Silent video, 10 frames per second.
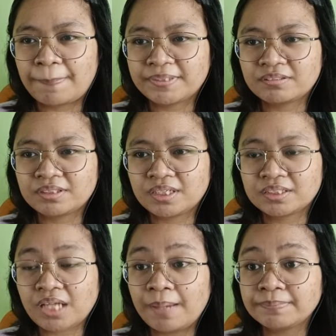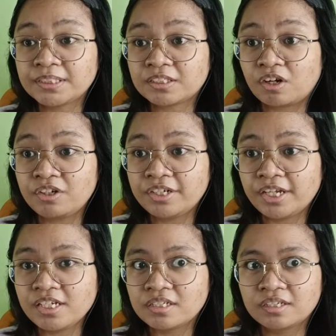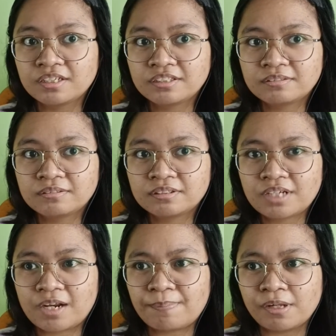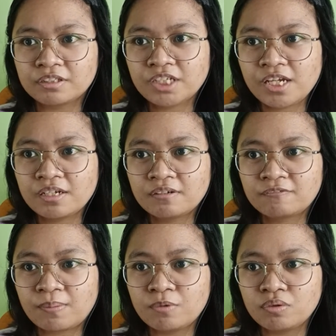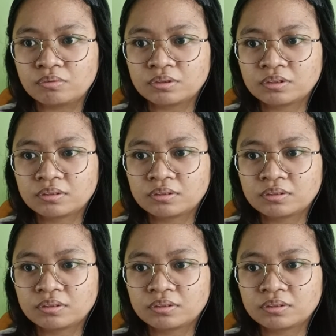Episode 6. I'm sorry? An apology? From who?